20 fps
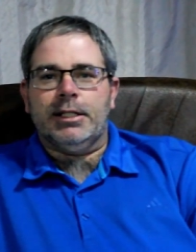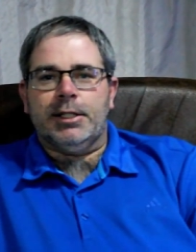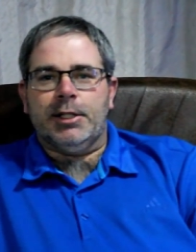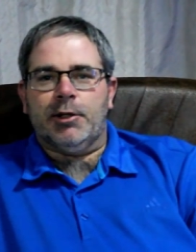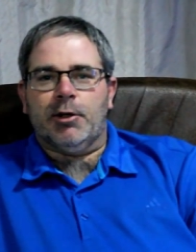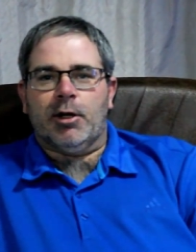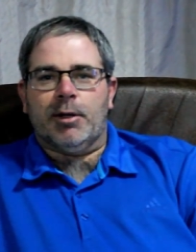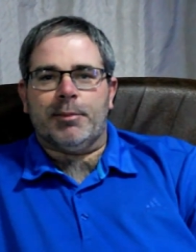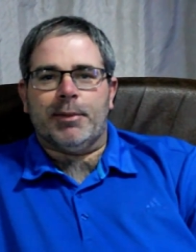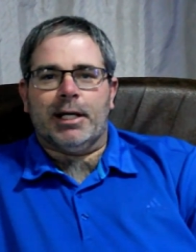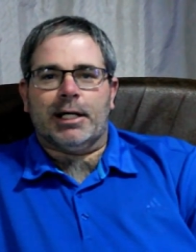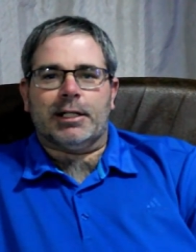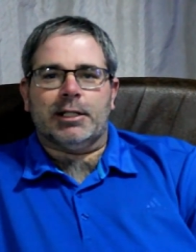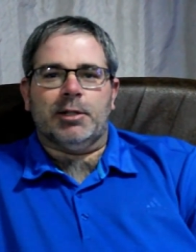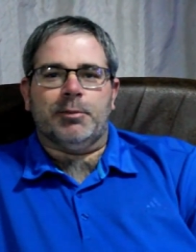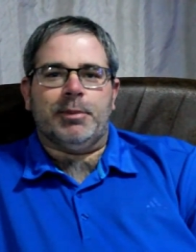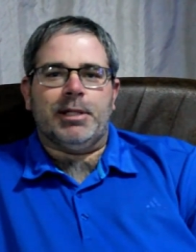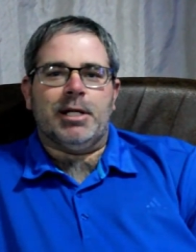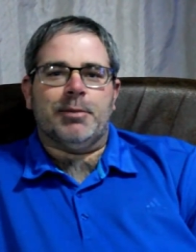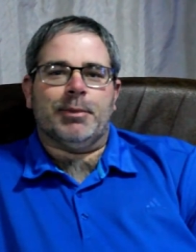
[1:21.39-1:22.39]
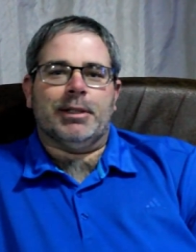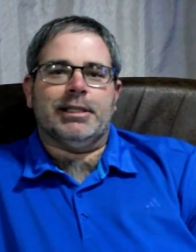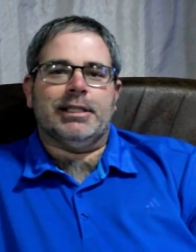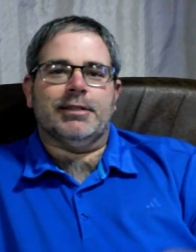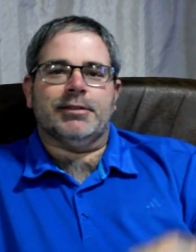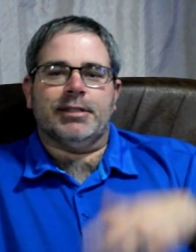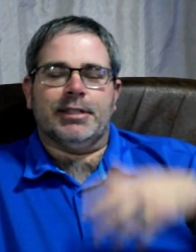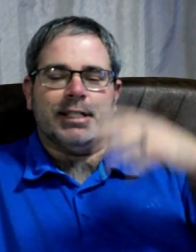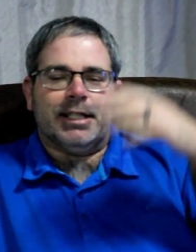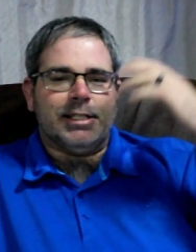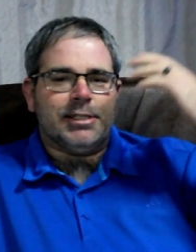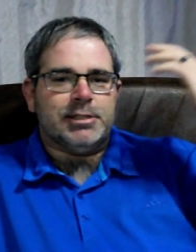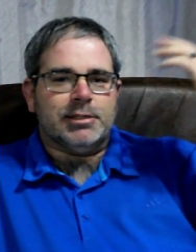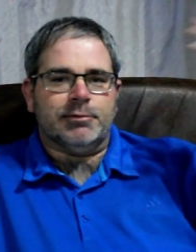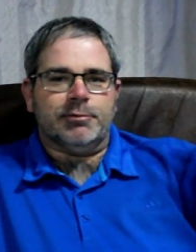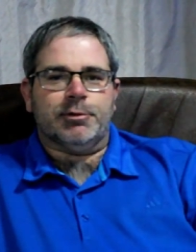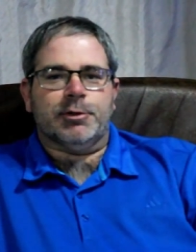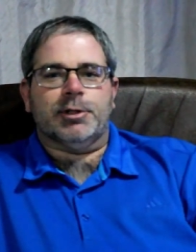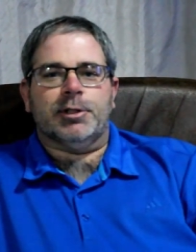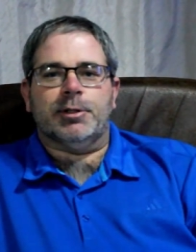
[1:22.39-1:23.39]
You know, I'm not going to be at my
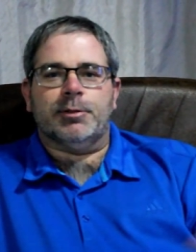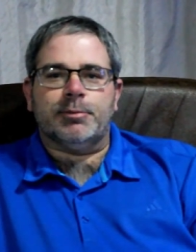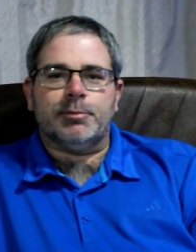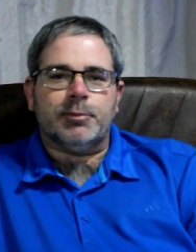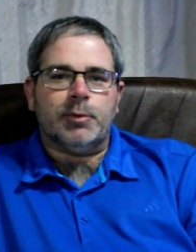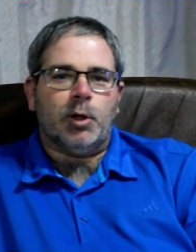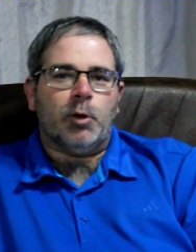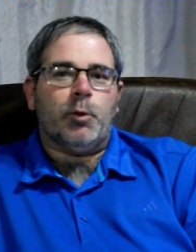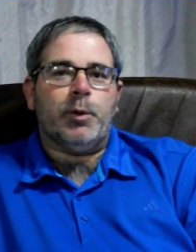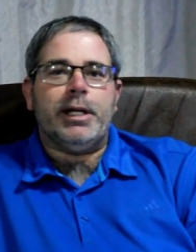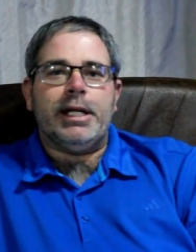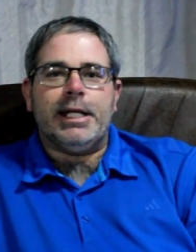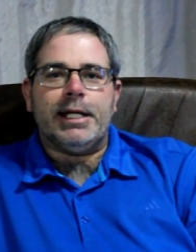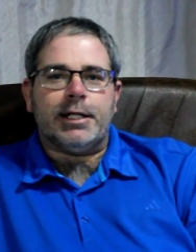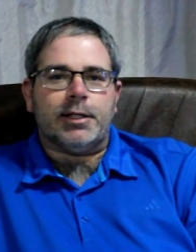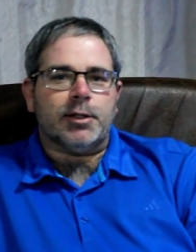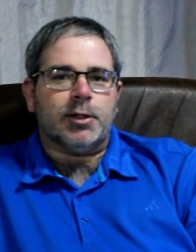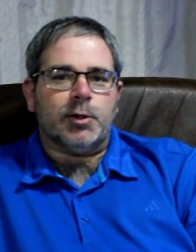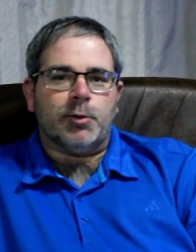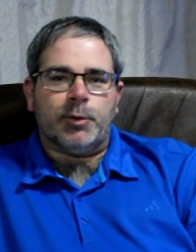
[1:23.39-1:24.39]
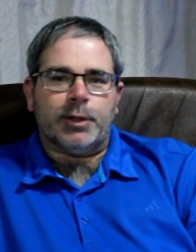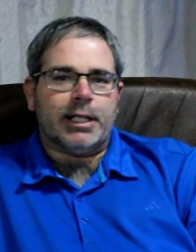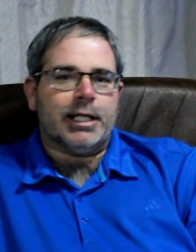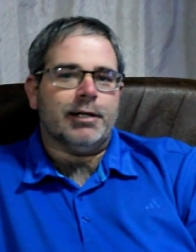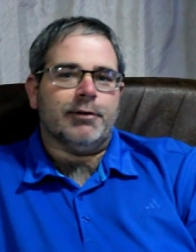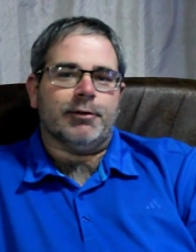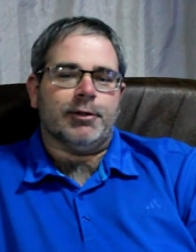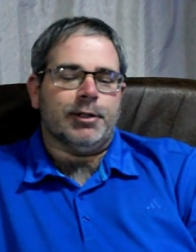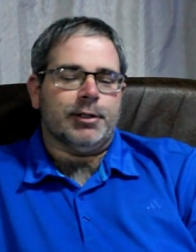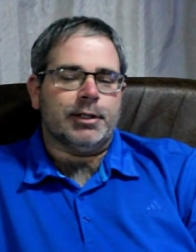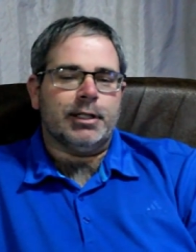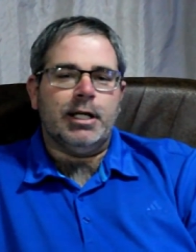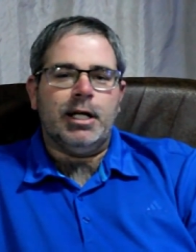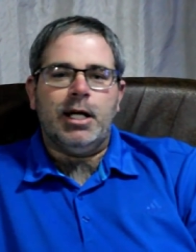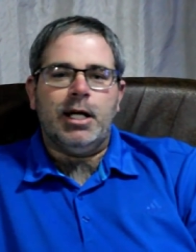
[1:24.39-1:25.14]
destination for a week or whatever